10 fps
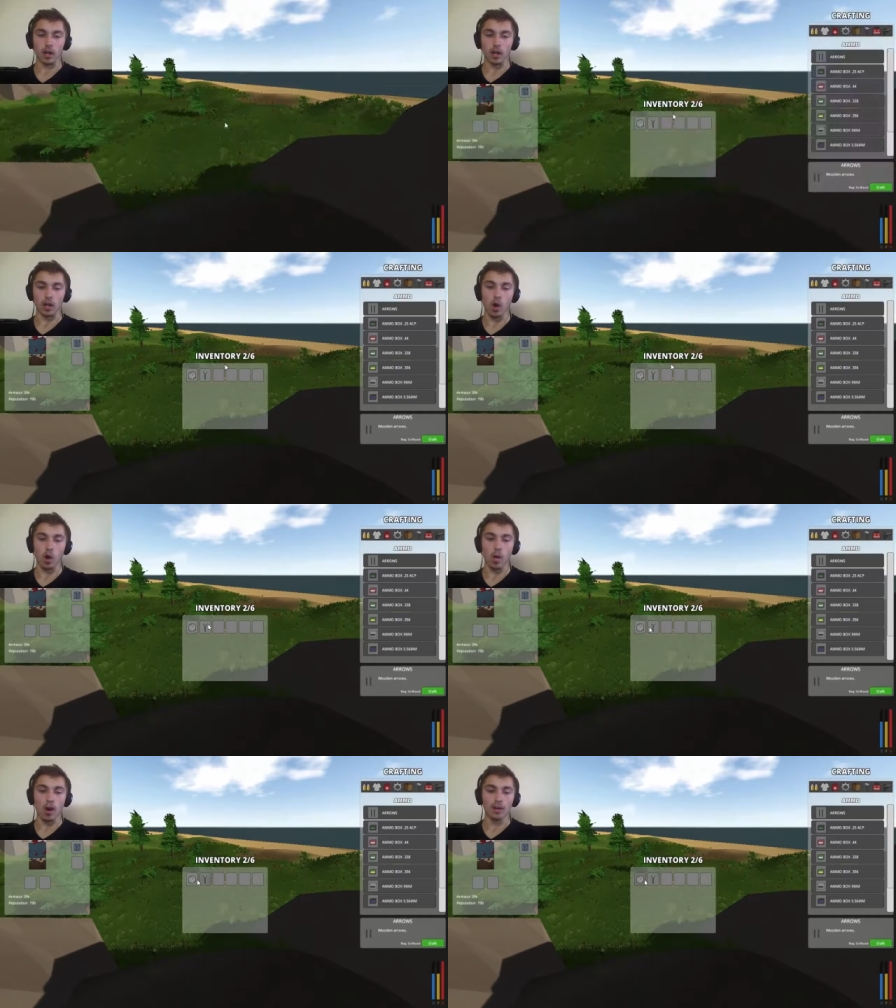
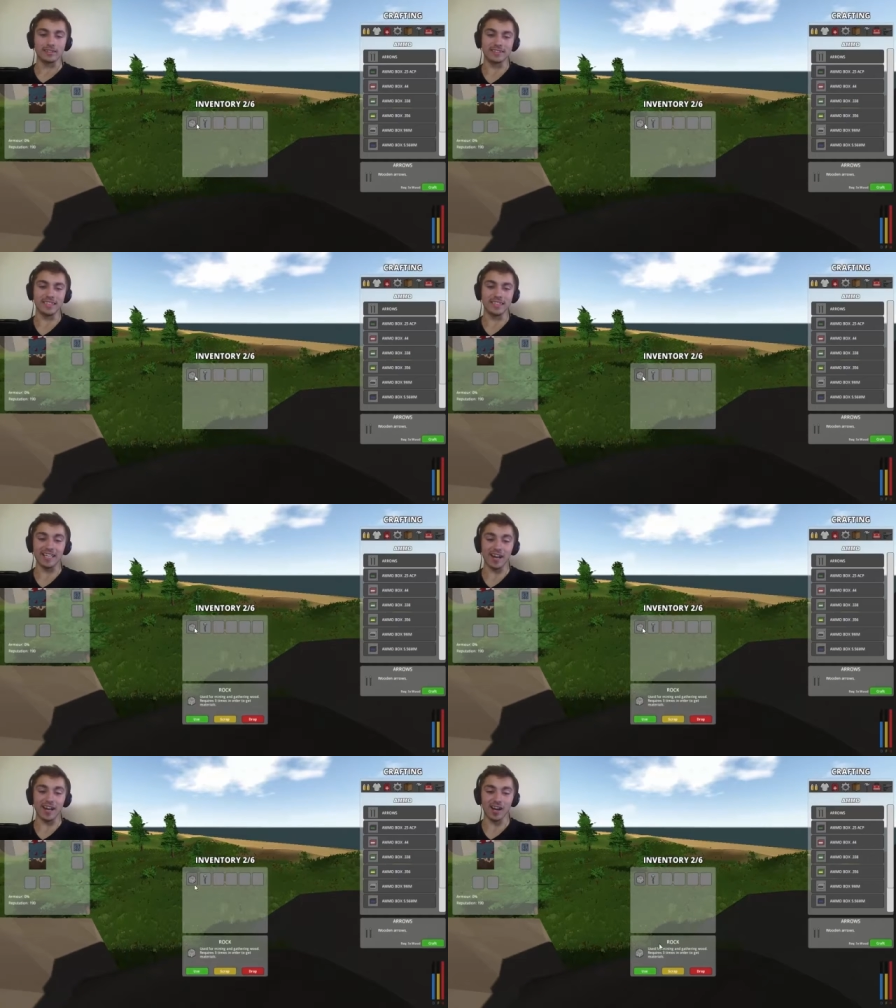Oh,
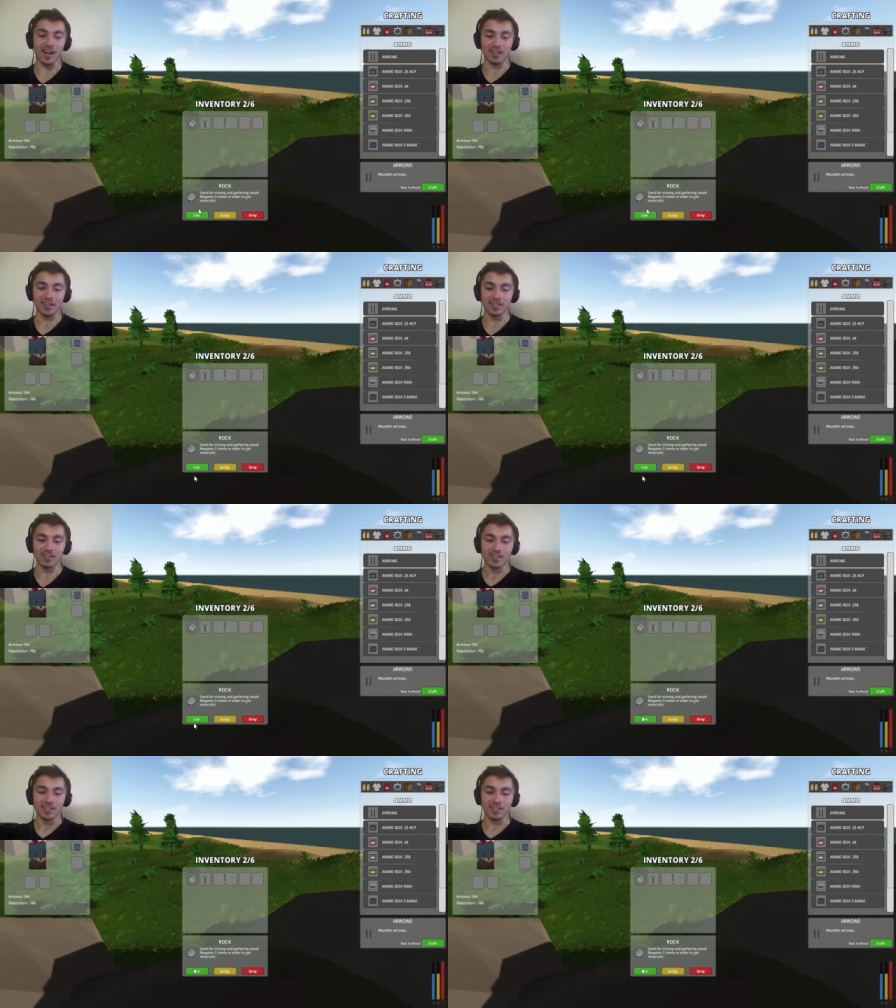dear.
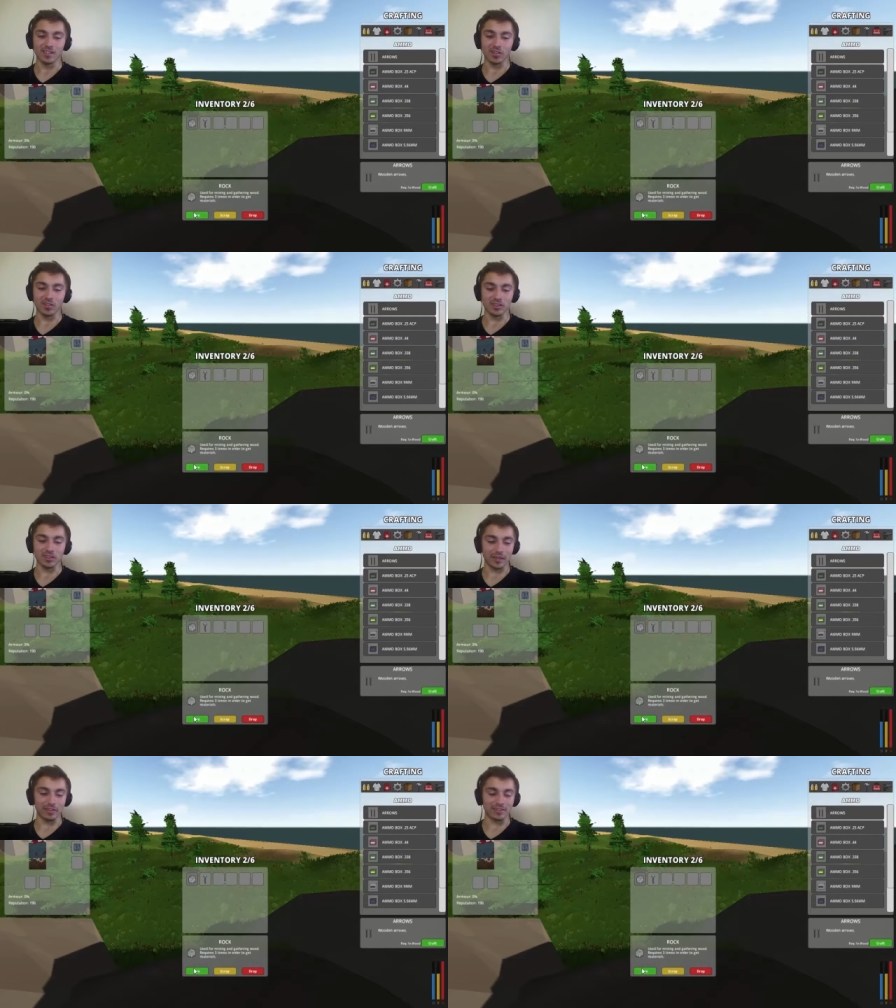Look what's
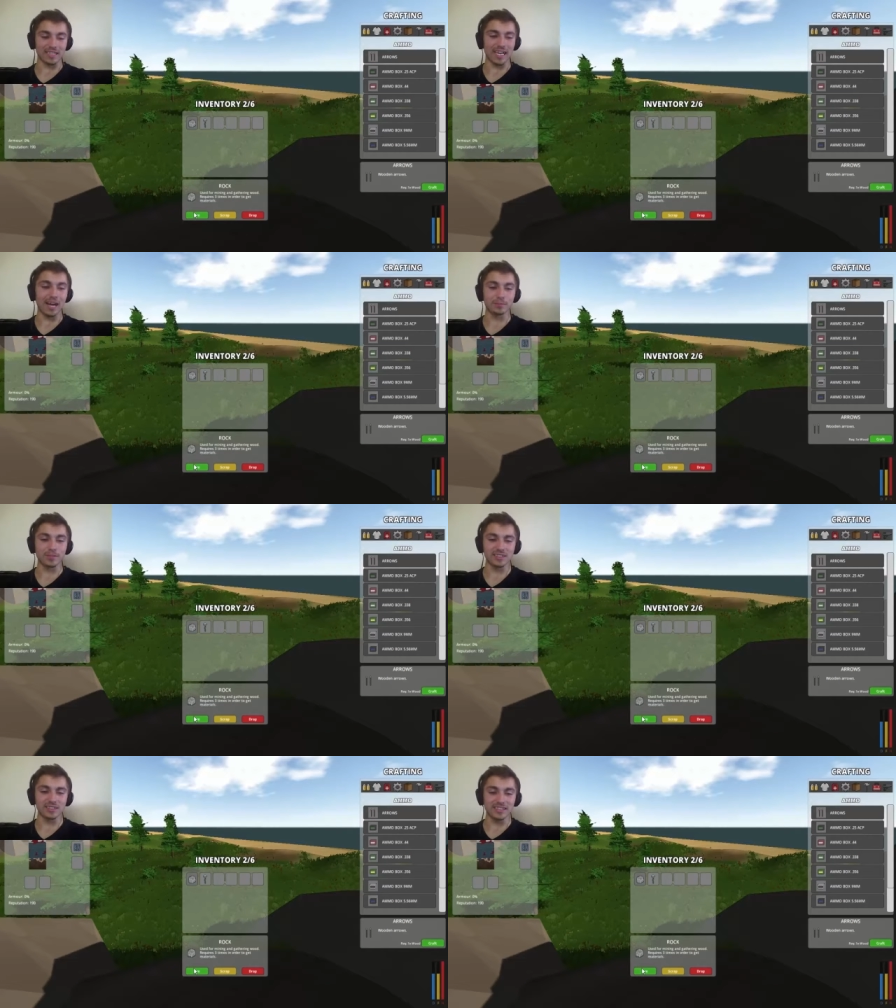about to
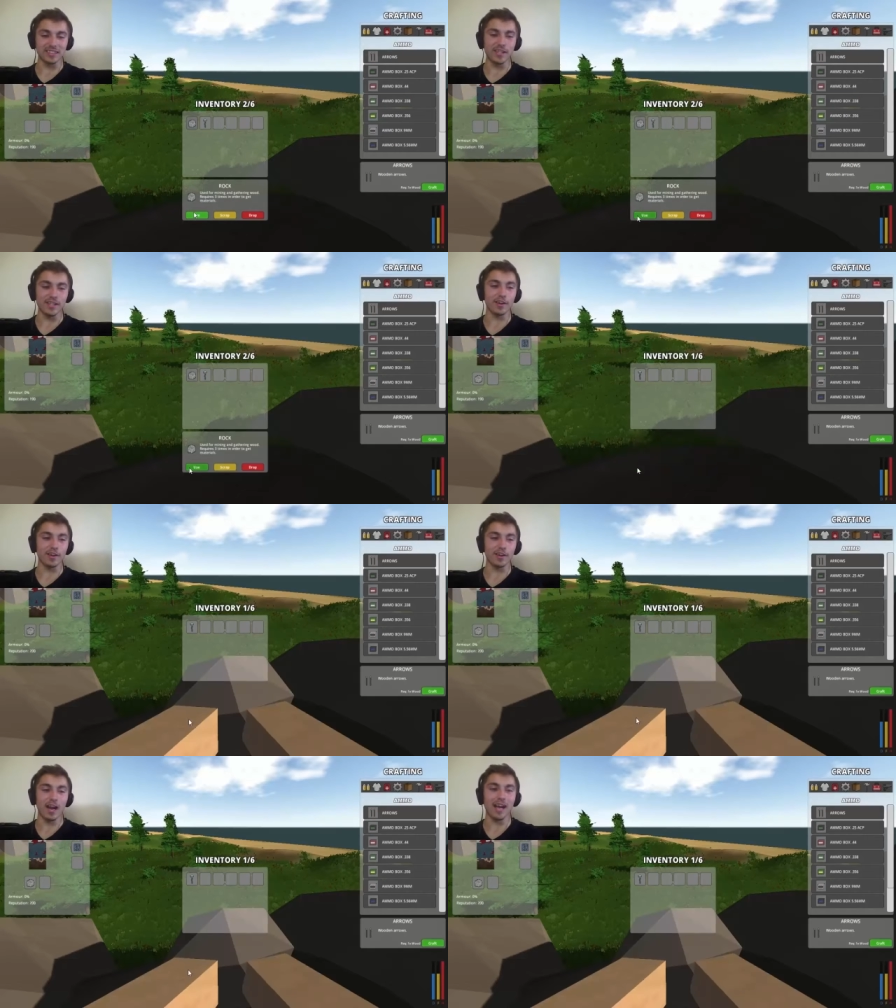happen to you.